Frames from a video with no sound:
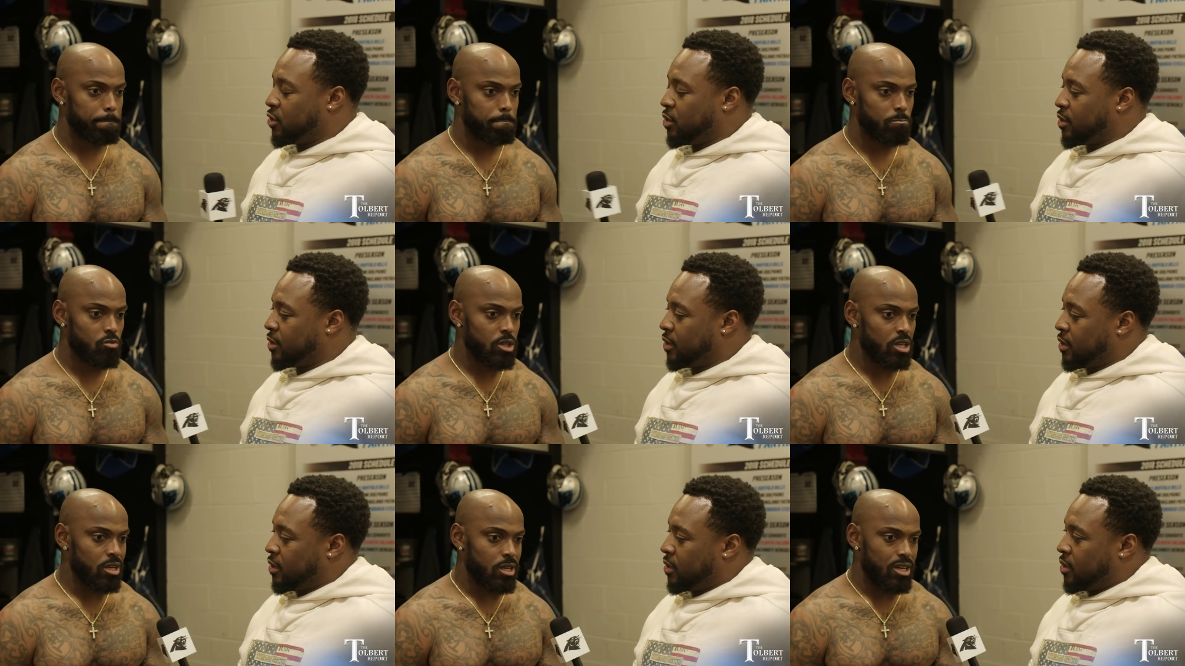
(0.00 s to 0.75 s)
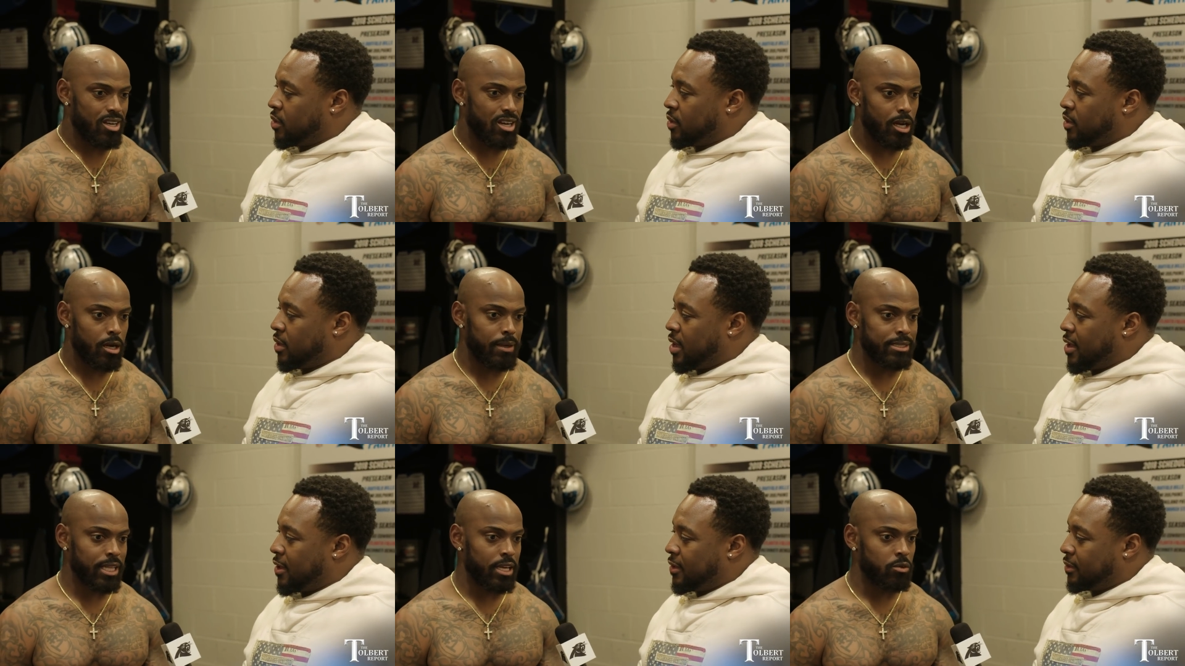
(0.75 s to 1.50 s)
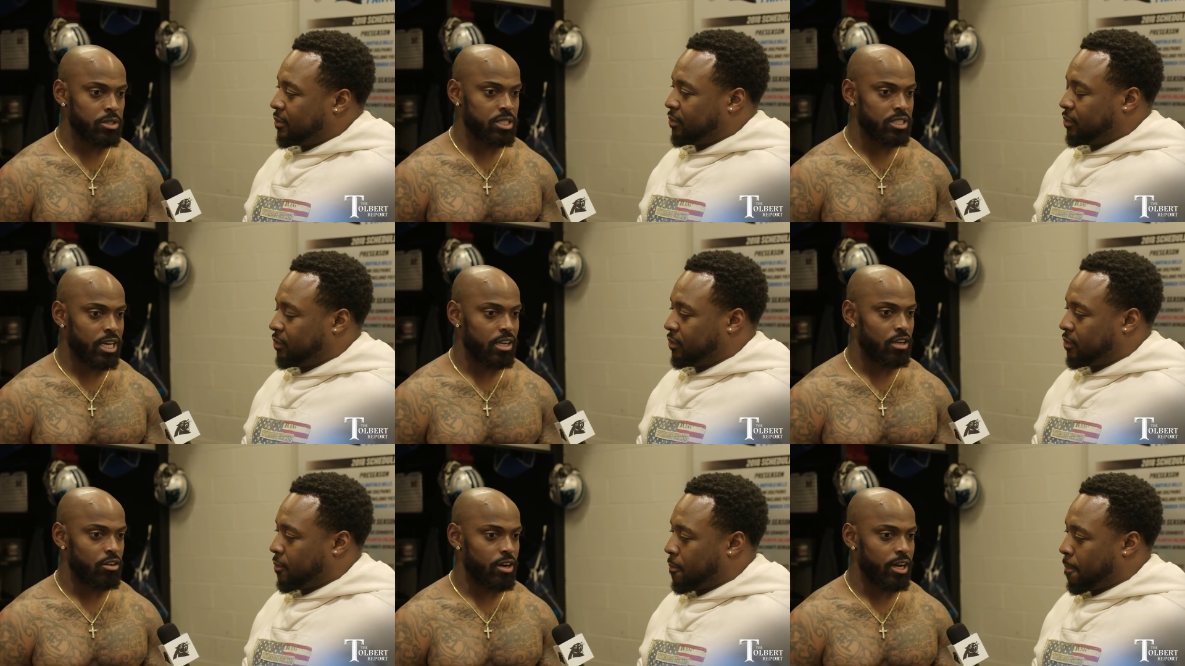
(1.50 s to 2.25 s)
Speaker 1: to? Uh, I think we just got
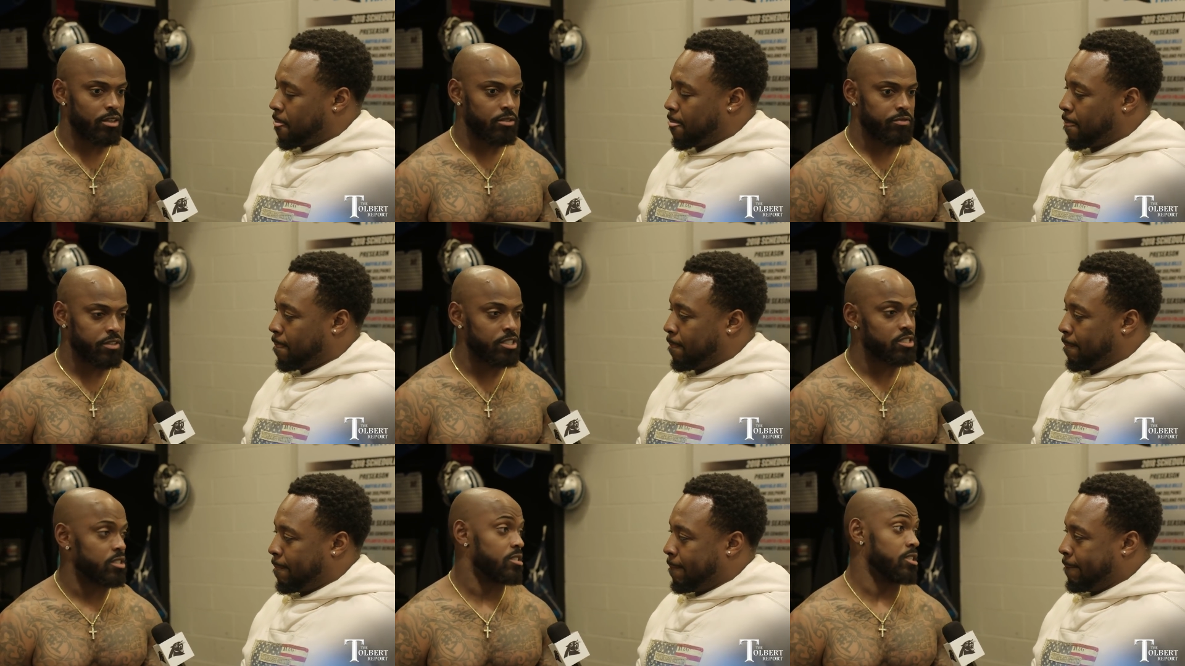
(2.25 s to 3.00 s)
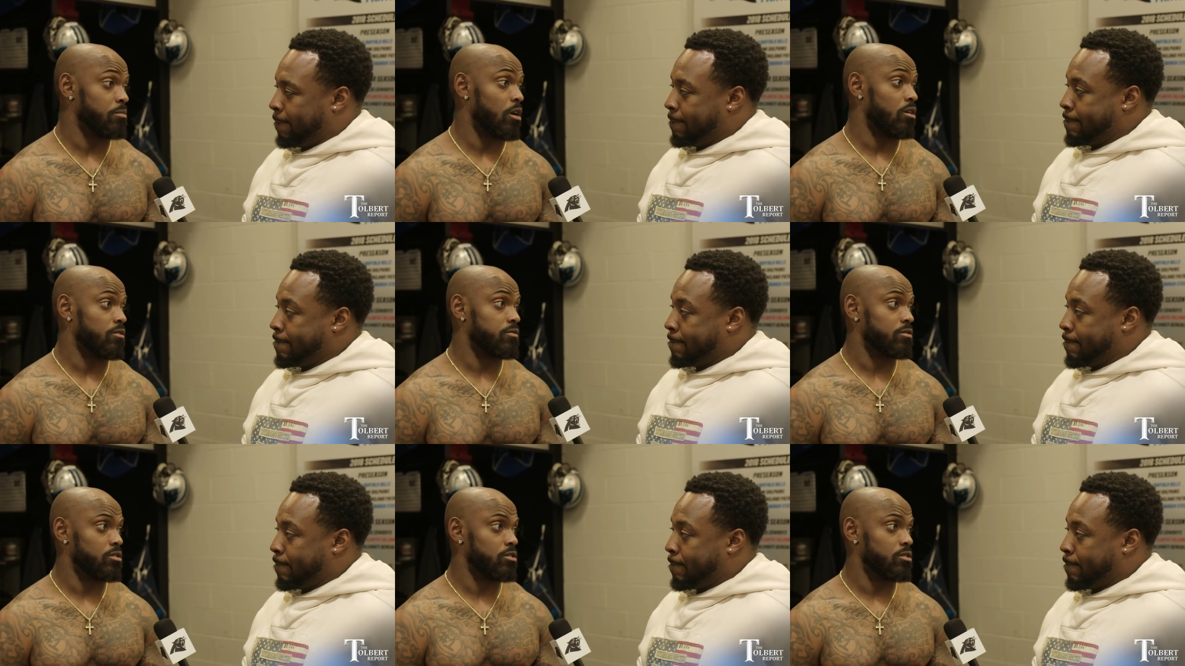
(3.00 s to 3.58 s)
to learn how to finish a team off.